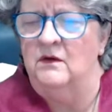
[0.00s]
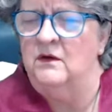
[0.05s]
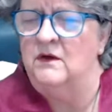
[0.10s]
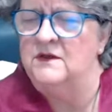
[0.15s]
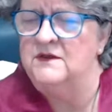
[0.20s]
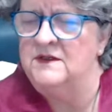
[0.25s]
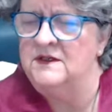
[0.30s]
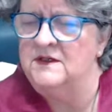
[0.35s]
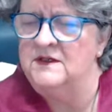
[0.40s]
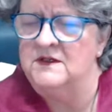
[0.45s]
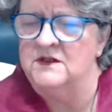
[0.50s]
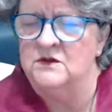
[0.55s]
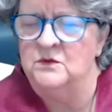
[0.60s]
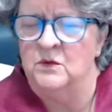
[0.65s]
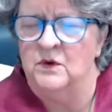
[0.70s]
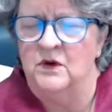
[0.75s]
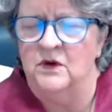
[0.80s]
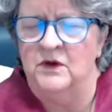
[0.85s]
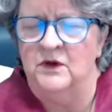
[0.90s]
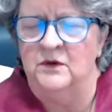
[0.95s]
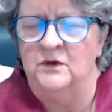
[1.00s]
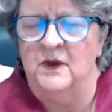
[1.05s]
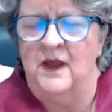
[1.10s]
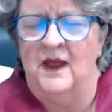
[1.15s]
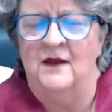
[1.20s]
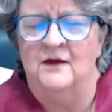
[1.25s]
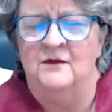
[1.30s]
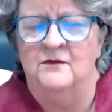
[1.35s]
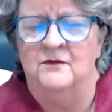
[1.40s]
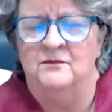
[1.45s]
because this is where you
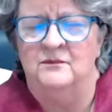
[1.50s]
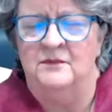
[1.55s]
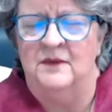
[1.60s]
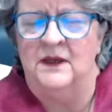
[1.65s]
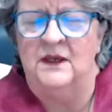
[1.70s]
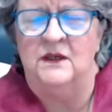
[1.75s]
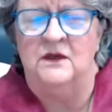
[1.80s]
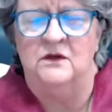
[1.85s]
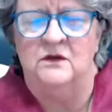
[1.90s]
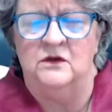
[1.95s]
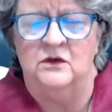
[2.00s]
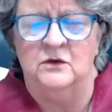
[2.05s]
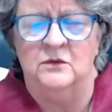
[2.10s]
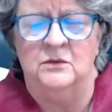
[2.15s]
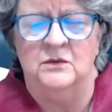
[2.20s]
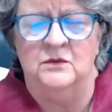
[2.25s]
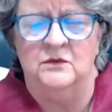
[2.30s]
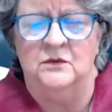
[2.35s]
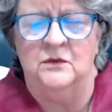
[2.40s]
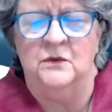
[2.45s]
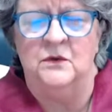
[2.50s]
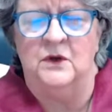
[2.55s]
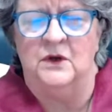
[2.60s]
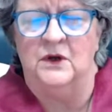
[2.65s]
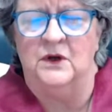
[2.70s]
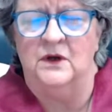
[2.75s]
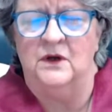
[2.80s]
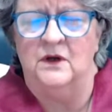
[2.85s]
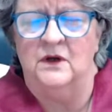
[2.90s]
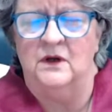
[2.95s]
have made it to before.